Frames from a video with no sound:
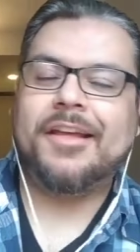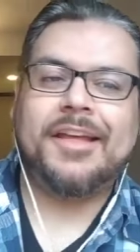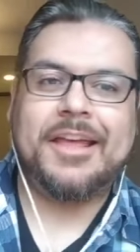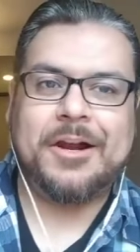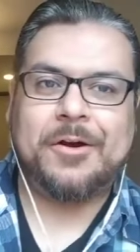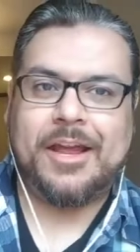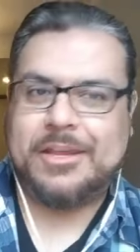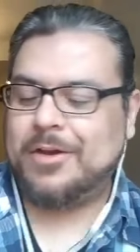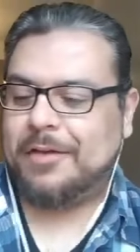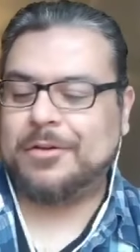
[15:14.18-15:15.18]
you know,
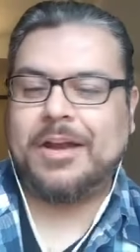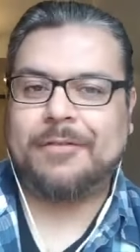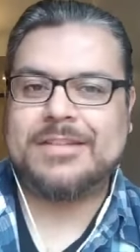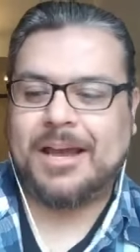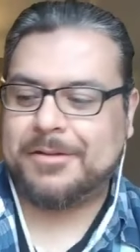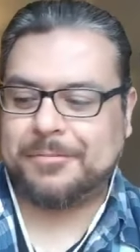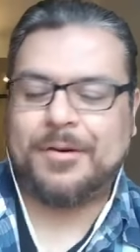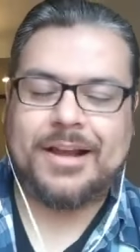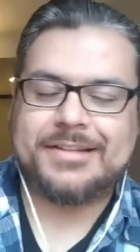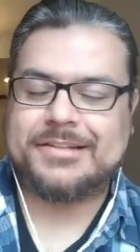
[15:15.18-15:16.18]
and you have, don't have time to
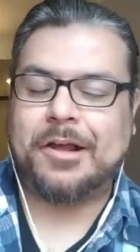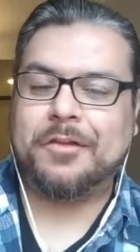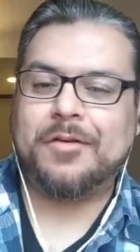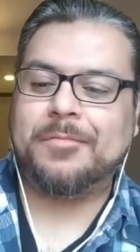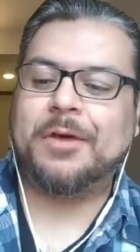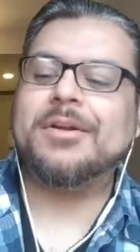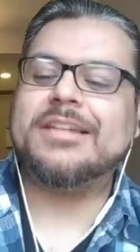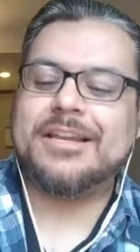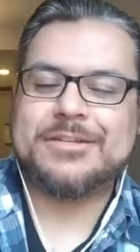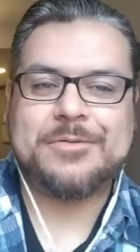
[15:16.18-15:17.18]
process all of them, then we
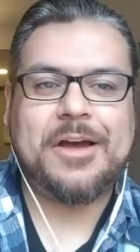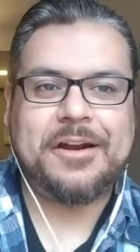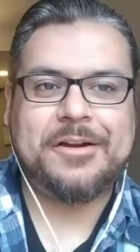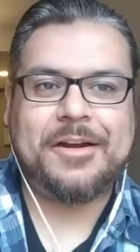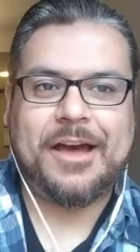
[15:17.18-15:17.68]
teach you how to,